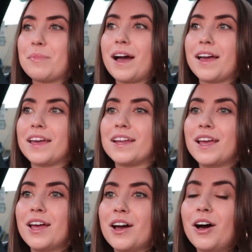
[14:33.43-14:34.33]
but
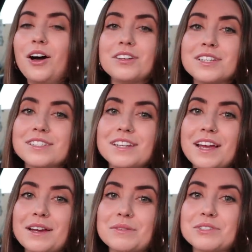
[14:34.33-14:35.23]
all day
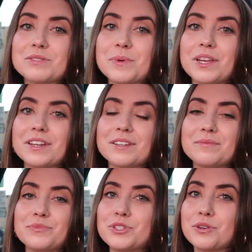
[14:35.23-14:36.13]
today I've just been
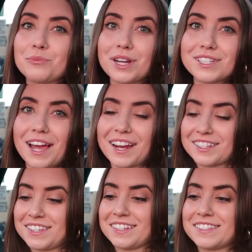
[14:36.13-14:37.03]
doing my
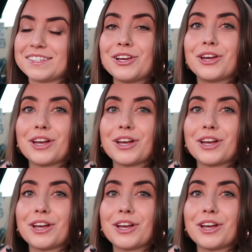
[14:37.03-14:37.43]
taxes,